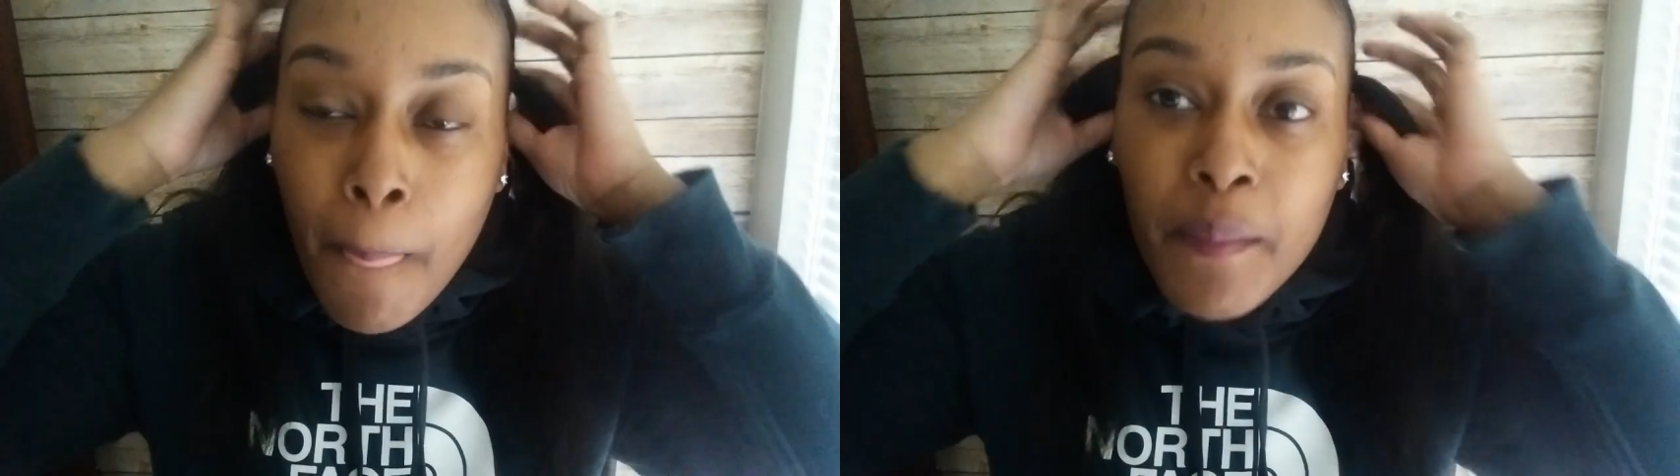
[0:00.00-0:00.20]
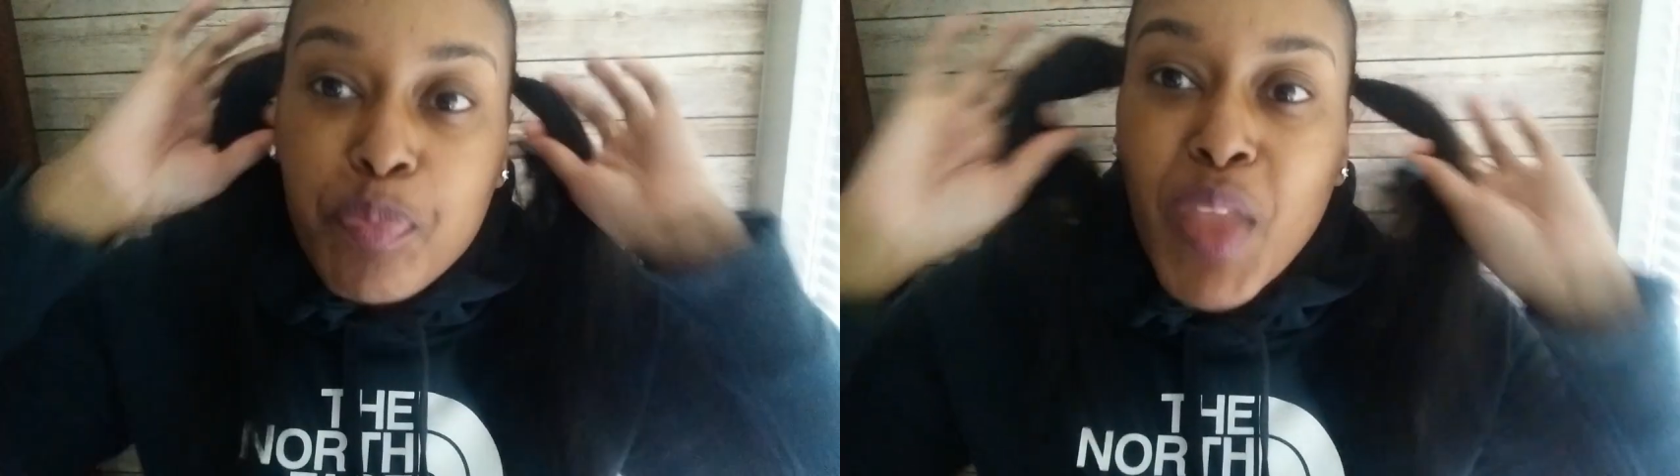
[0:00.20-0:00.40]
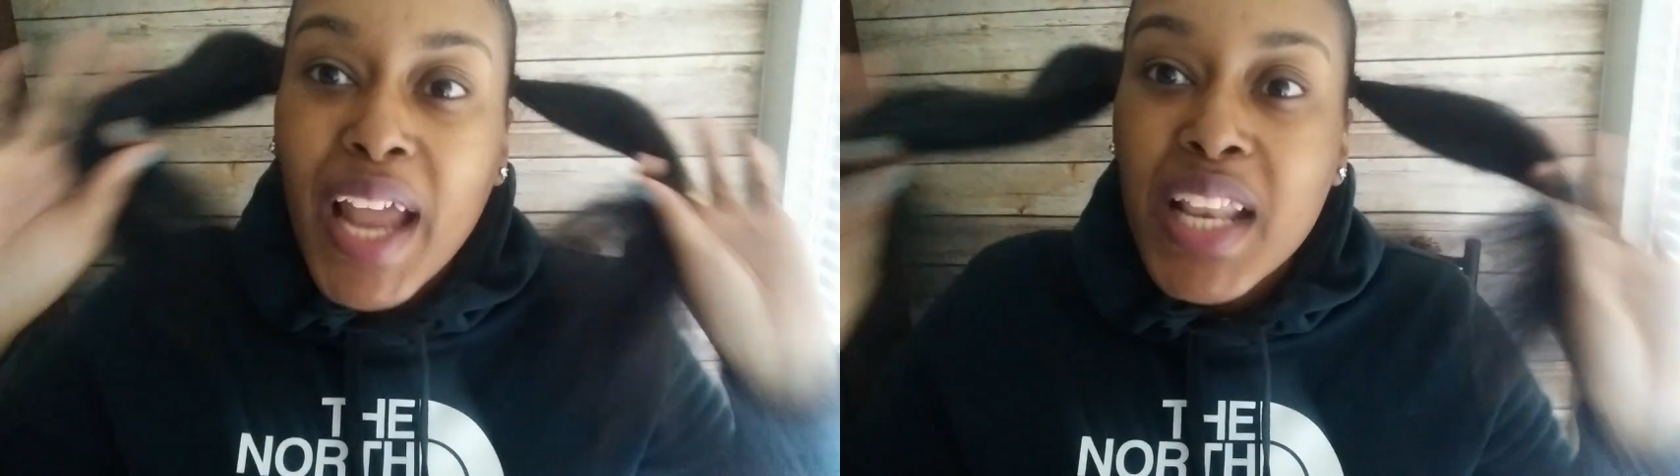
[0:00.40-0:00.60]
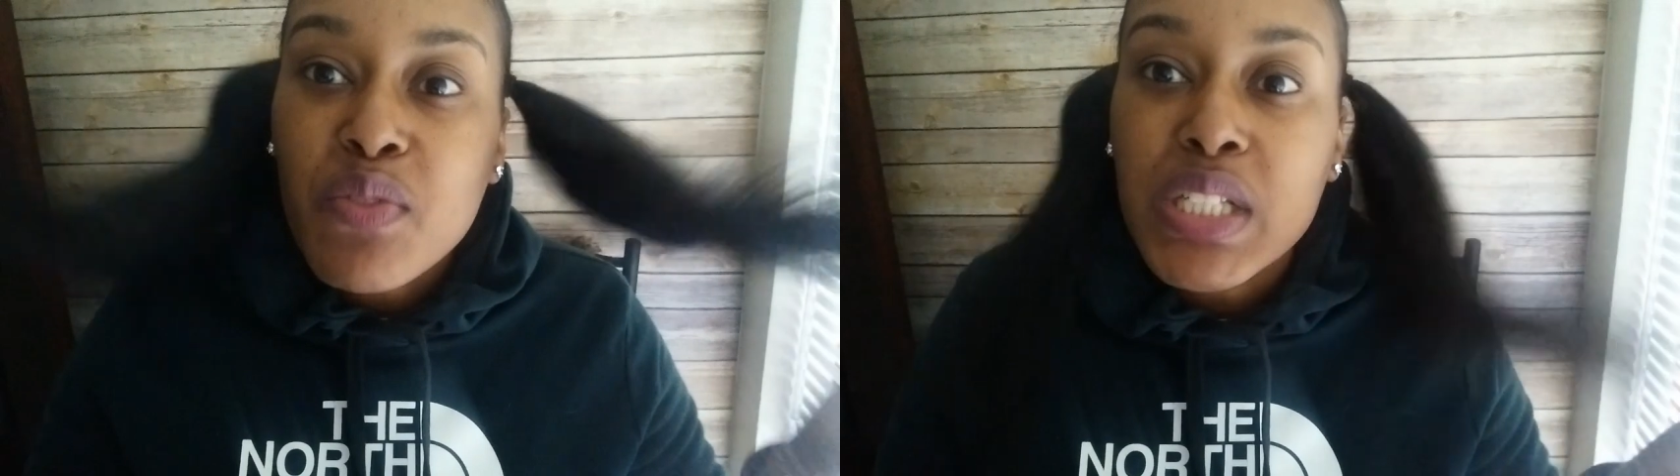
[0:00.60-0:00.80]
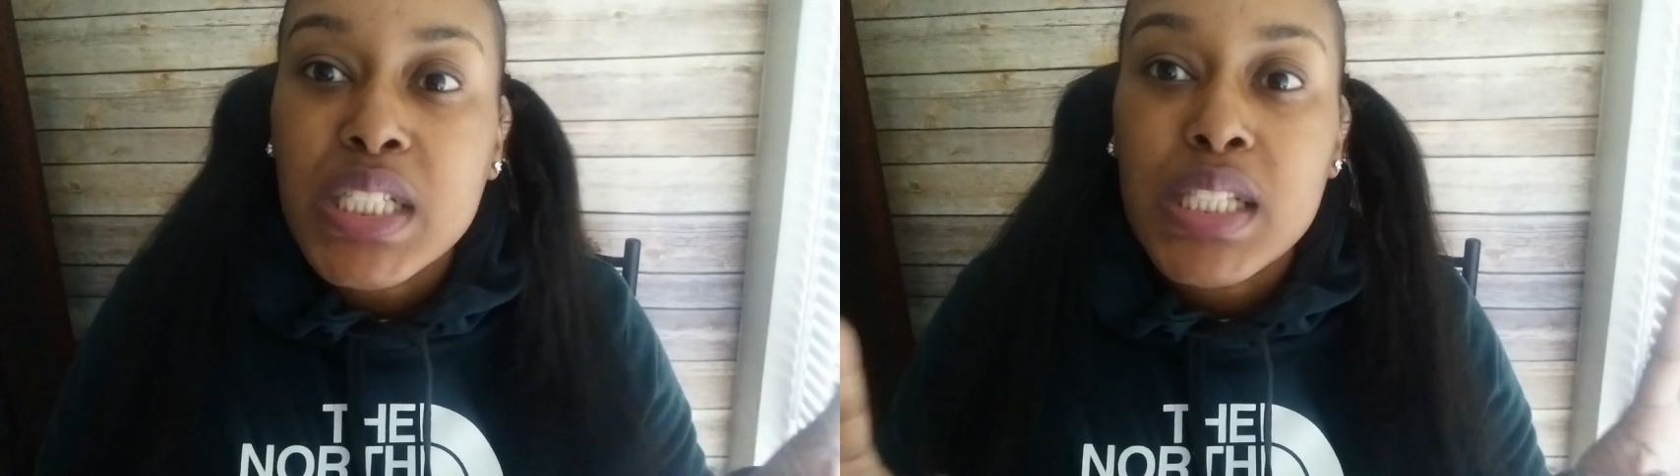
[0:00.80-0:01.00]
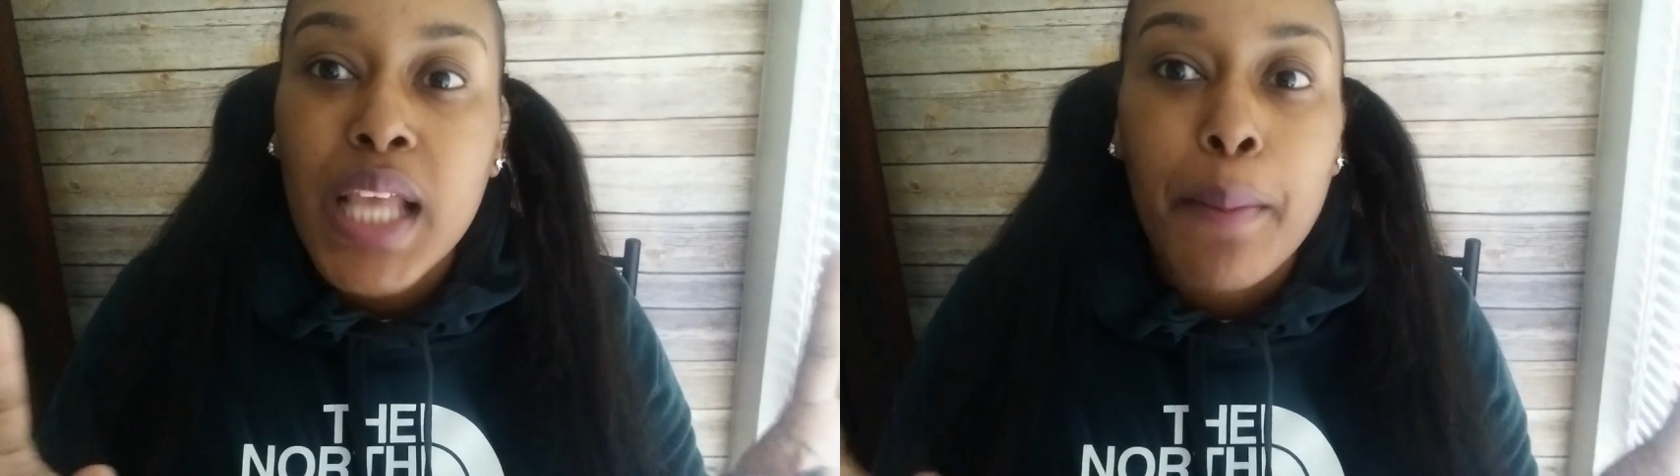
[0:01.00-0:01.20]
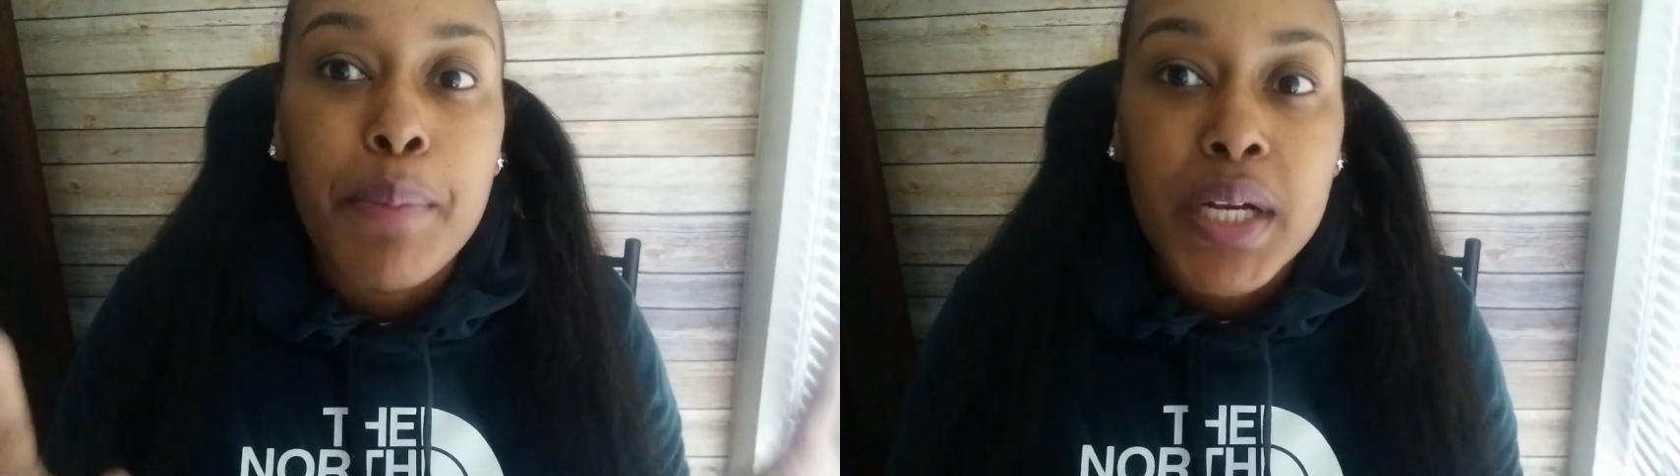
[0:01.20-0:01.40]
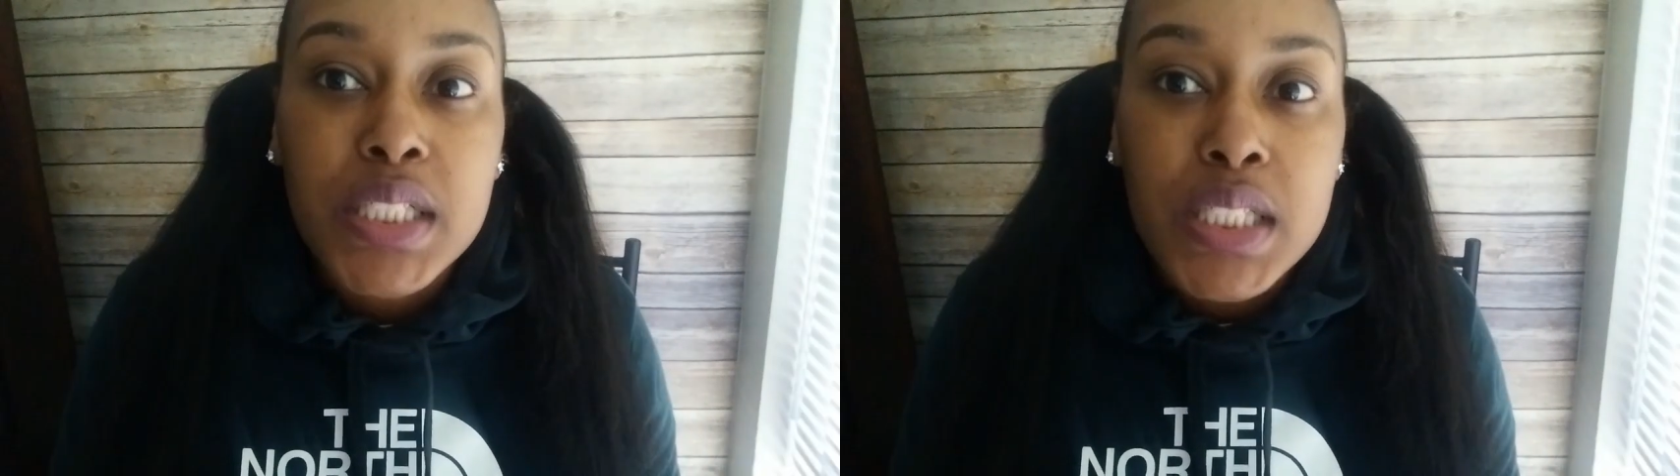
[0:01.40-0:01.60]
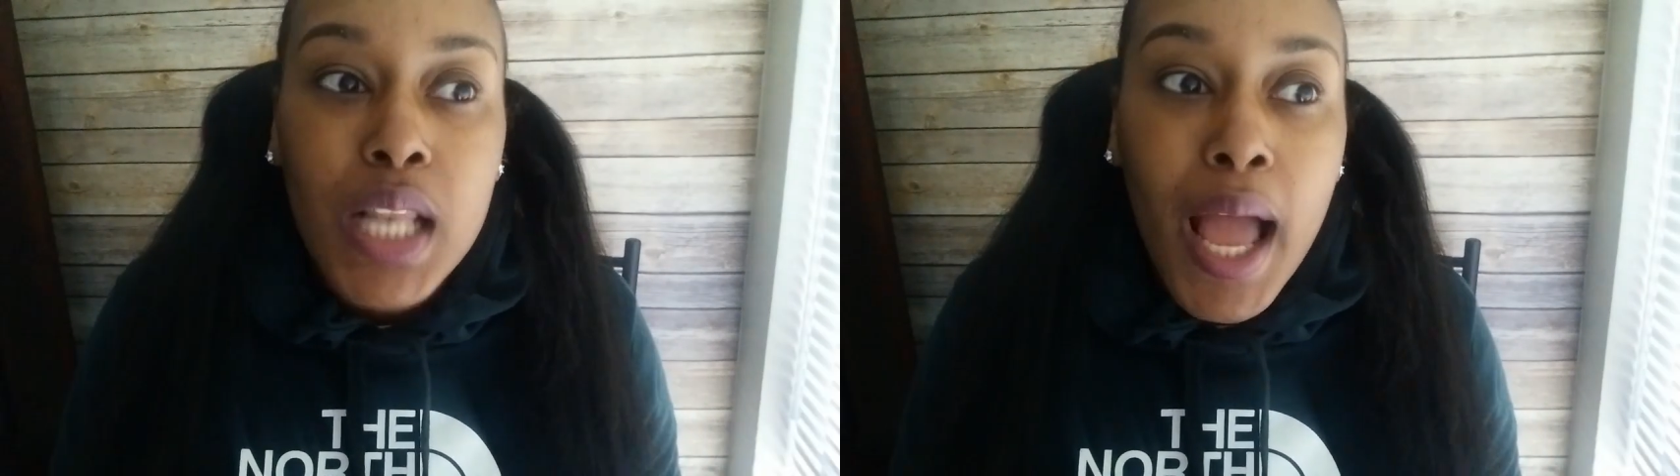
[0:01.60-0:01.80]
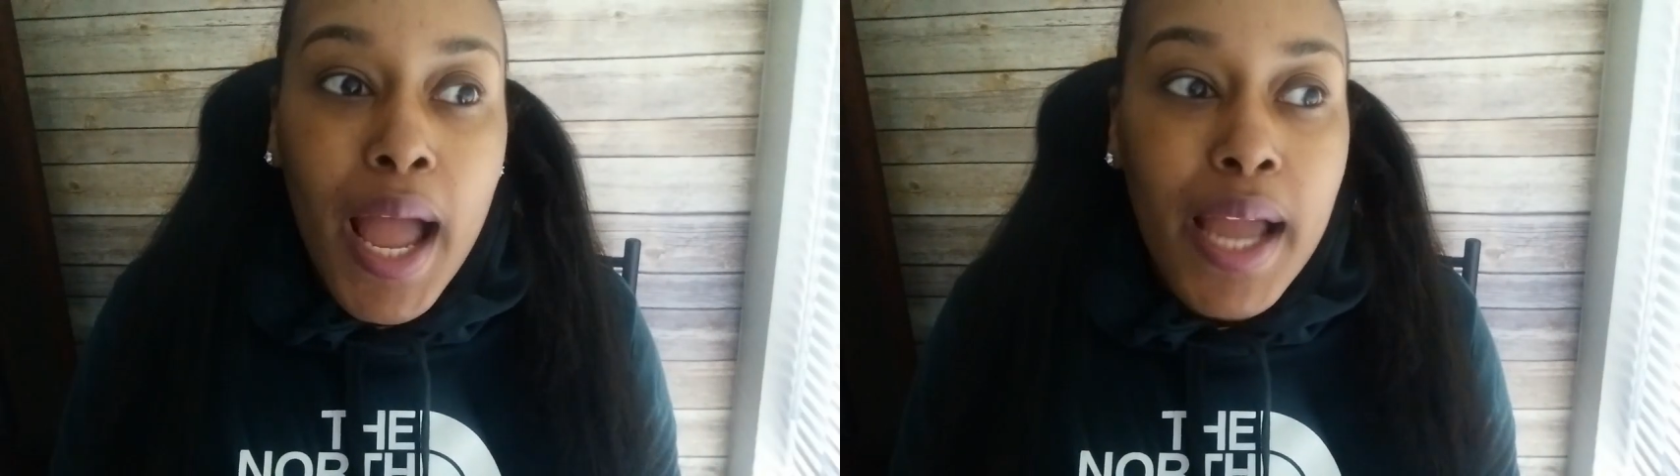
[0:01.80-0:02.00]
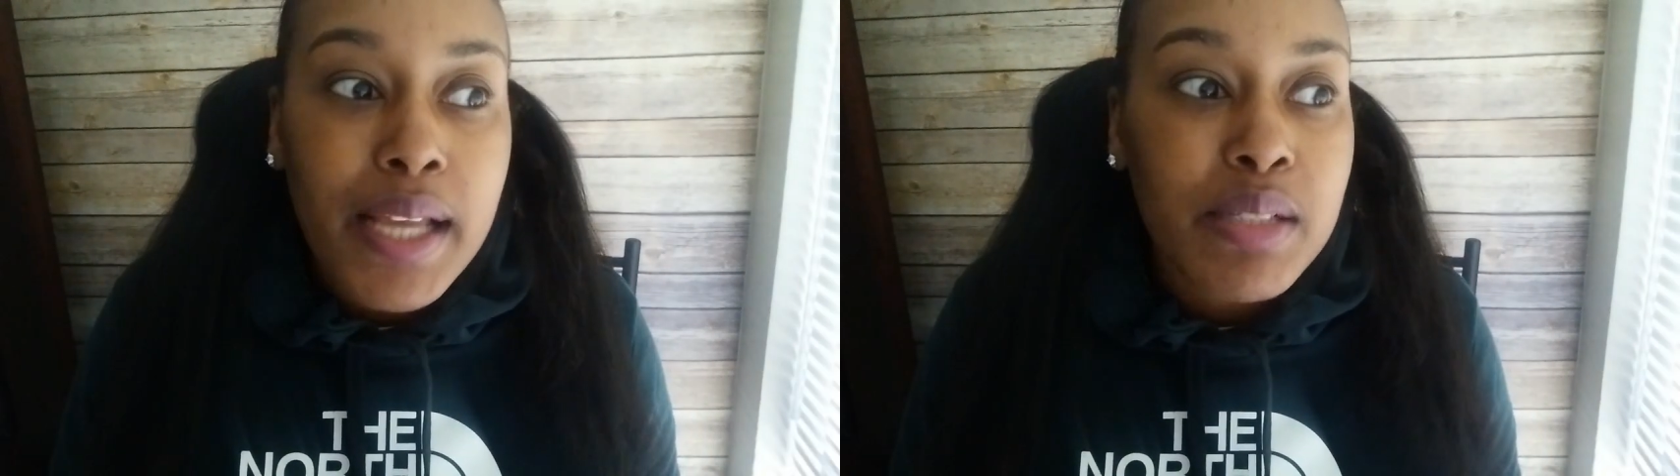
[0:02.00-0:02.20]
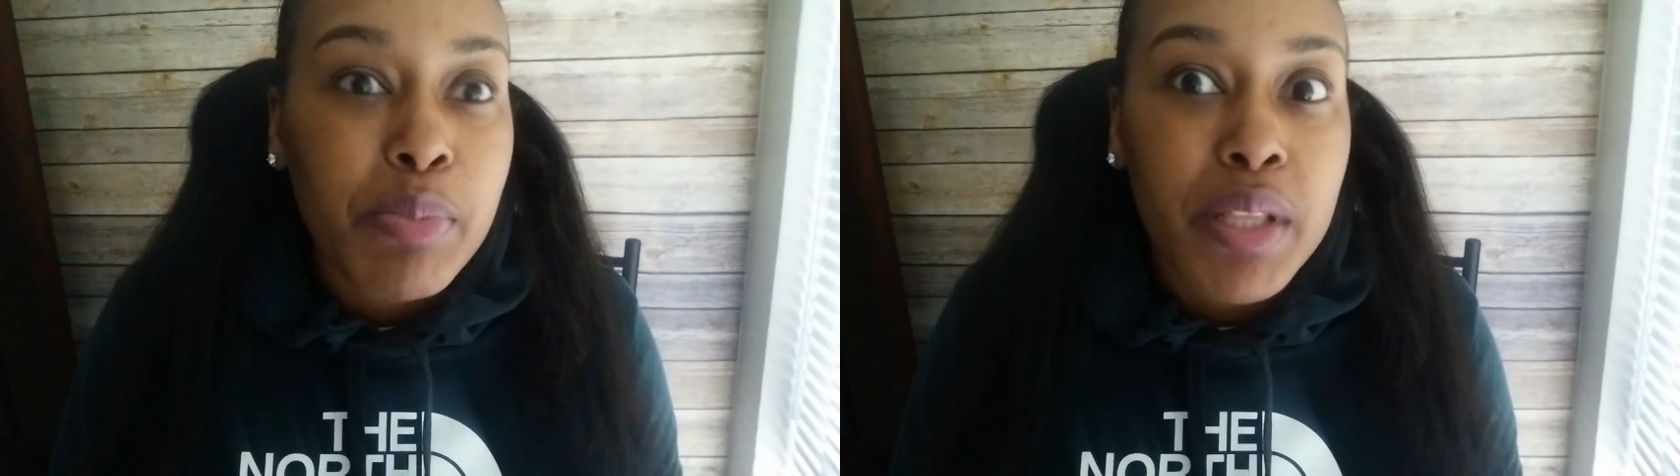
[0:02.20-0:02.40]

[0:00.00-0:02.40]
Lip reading: Not even just like punchlines,